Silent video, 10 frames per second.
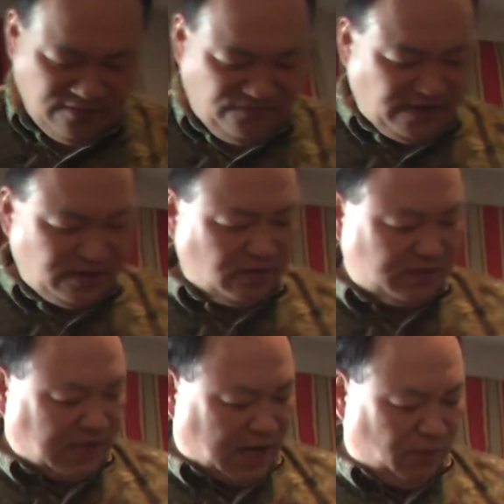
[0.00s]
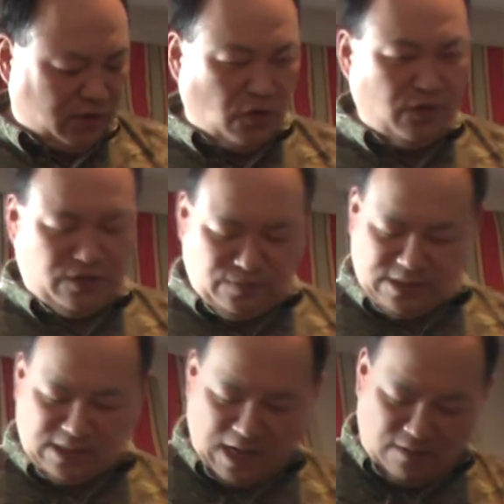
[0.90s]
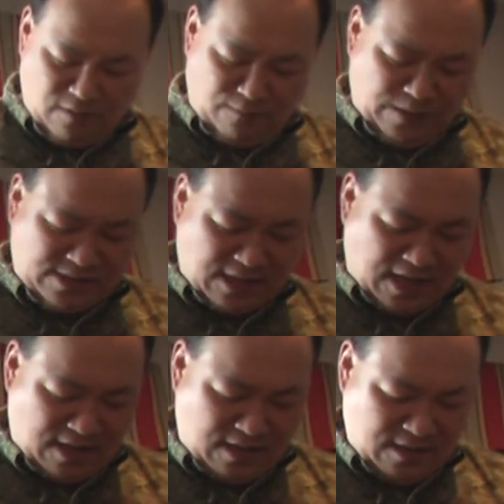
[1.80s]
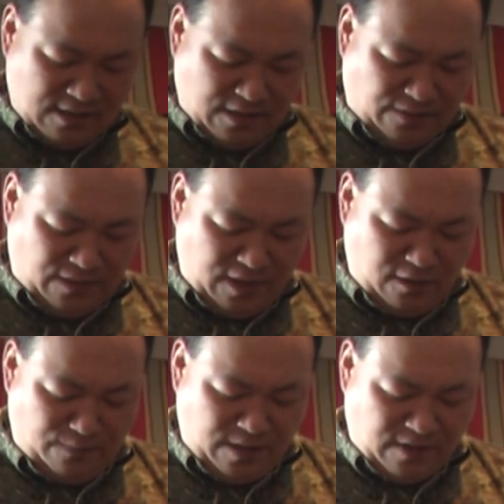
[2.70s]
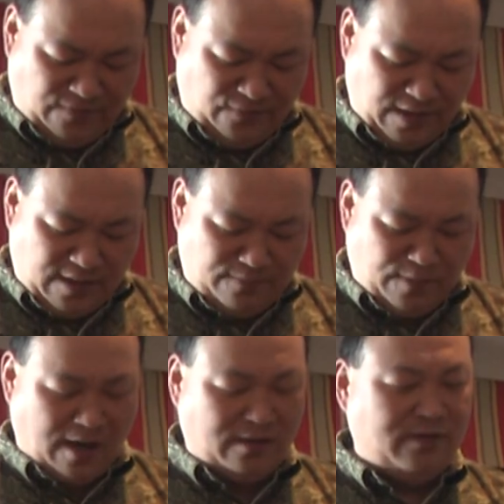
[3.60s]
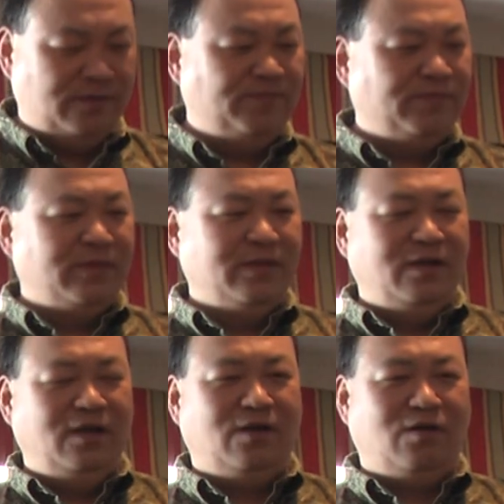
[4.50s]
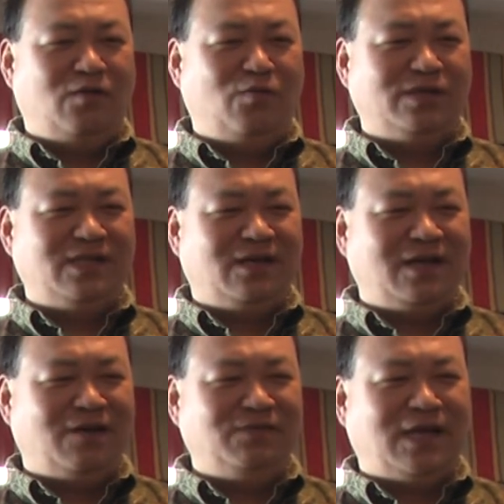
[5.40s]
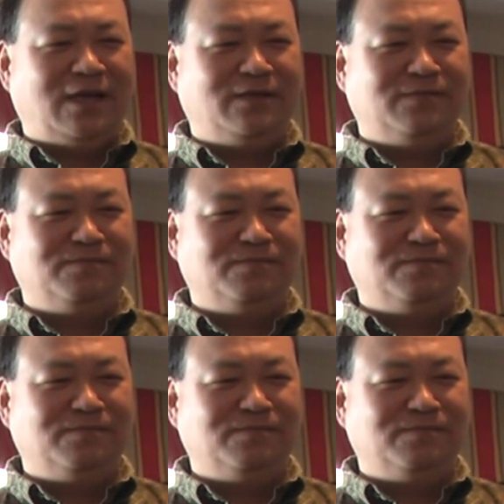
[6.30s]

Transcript: physical side will go into the arrow beside a little bit of threaded part. It all was on the outside.